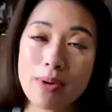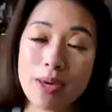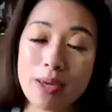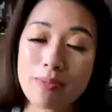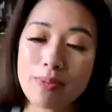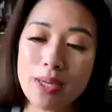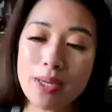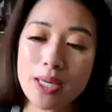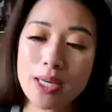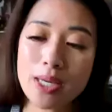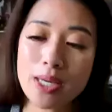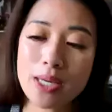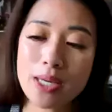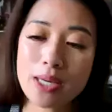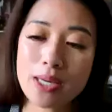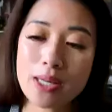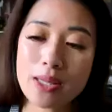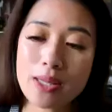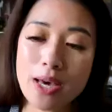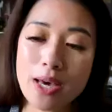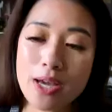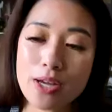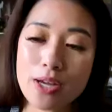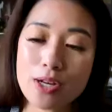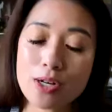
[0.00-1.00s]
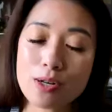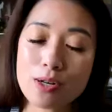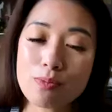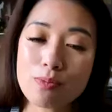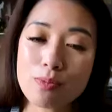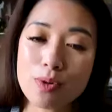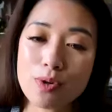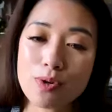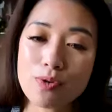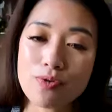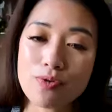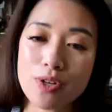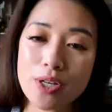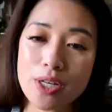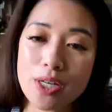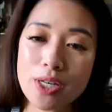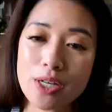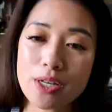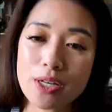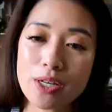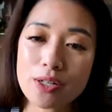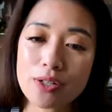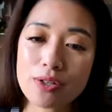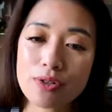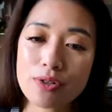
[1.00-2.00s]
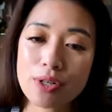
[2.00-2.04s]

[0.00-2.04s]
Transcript: may be that you're moving